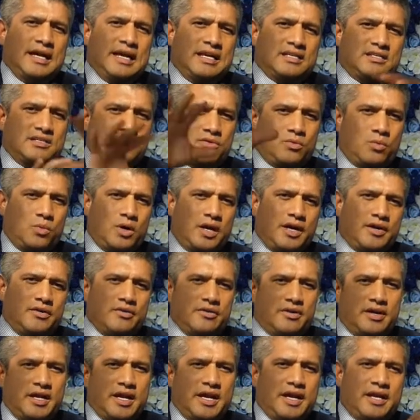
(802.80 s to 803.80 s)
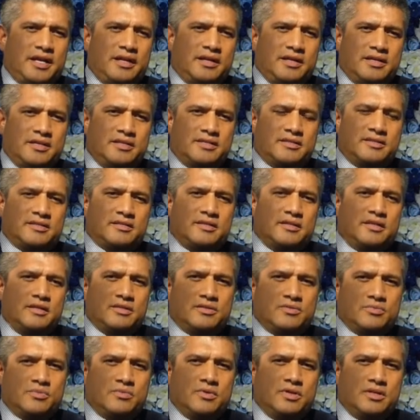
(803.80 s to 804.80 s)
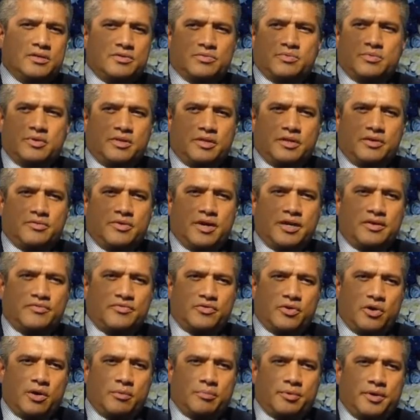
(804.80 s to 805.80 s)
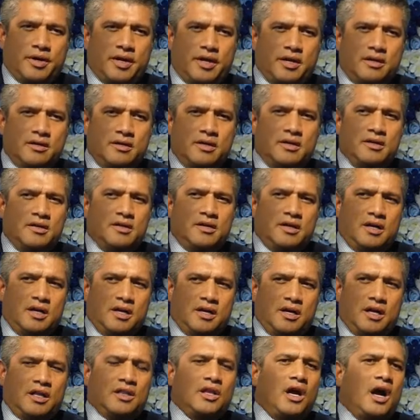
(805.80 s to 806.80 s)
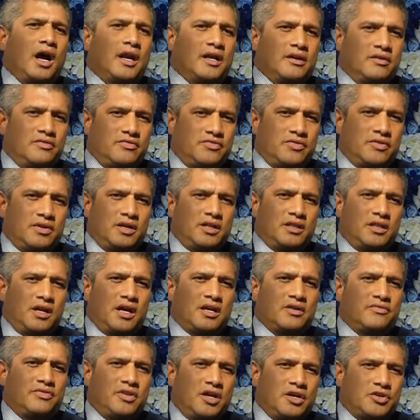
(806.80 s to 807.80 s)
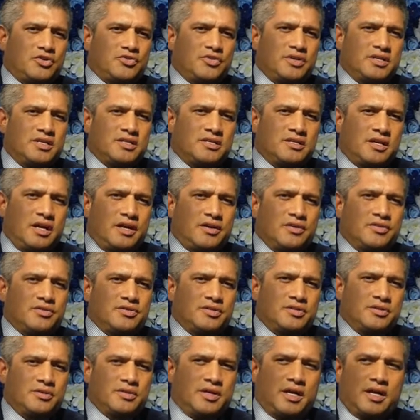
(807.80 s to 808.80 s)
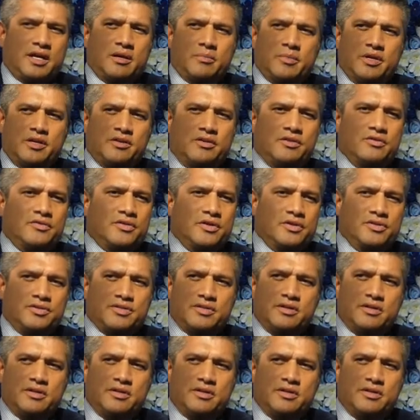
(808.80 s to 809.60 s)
cast a wider net is really great for our brand. A lot of luxury designers do that. I mean, I